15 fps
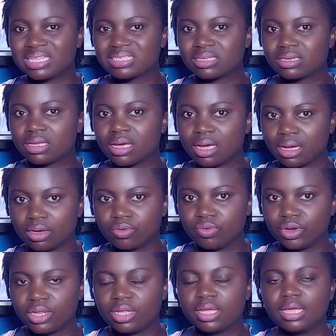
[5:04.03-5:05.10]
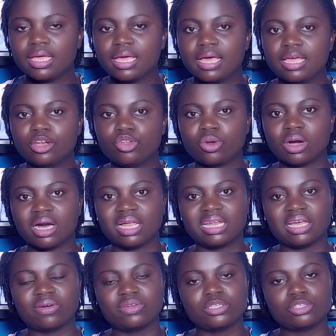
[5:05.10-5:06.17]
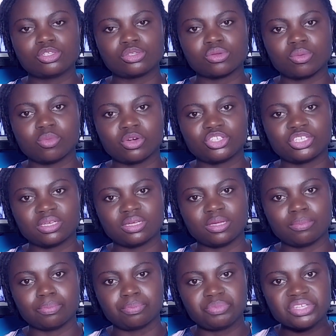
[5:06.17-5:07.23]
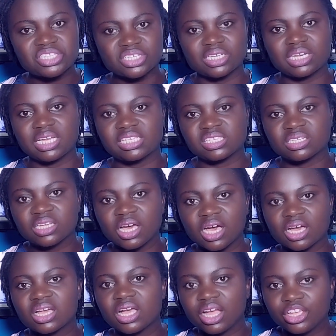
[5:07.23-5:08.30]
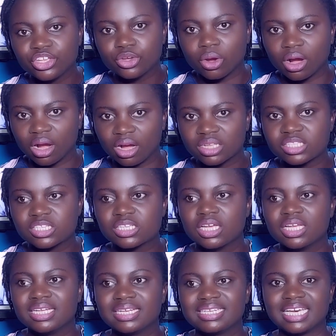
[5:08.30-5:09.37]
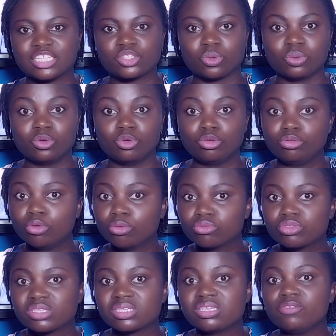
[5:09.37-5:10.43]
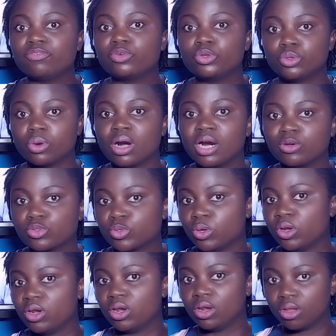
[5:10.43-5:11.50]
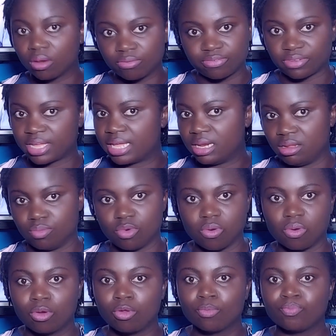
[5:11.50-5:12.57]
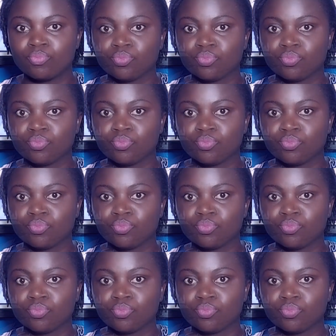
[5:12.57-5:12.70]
getting hungry and you're allowing so much bitterness and hunger in your heart that you don't even know how to love anymore.